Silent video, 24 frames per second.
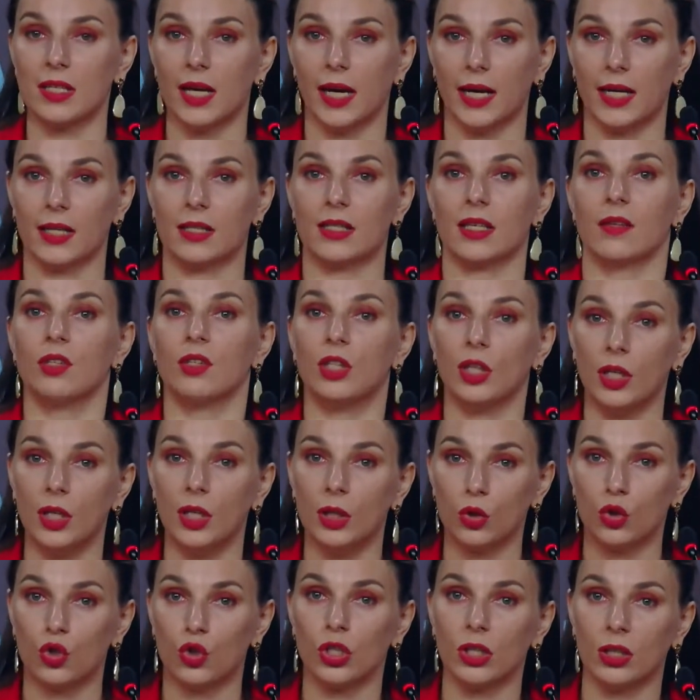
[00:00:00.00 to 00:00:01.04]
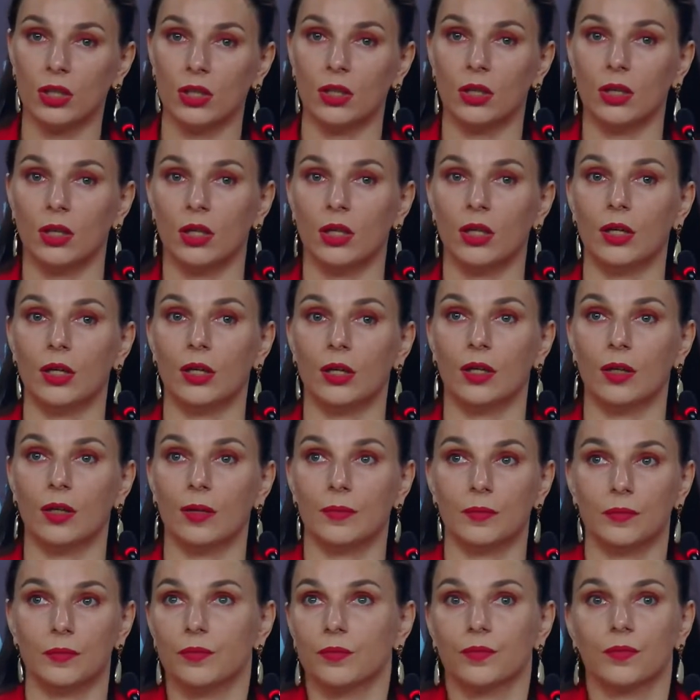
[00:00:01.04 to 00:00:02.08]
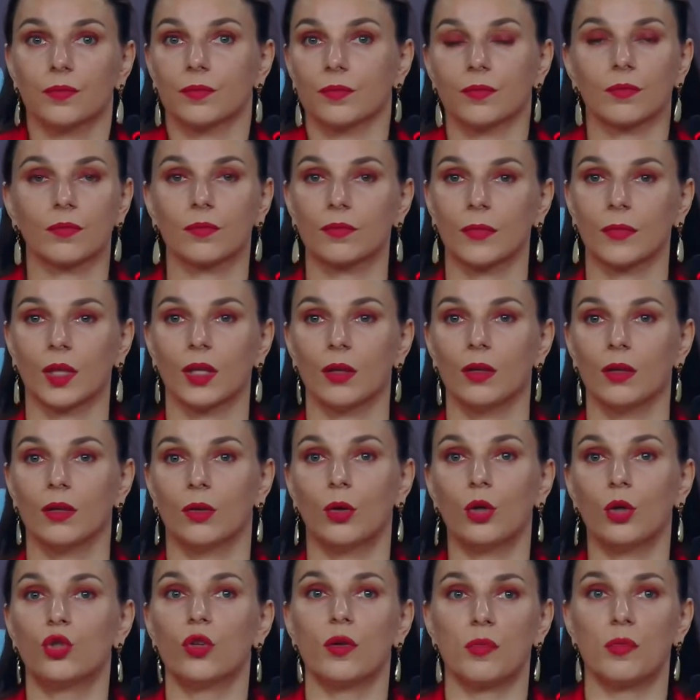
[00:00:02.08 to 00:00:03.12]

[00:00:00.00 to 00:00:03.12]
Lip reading: our course special and how does it differ from another courses?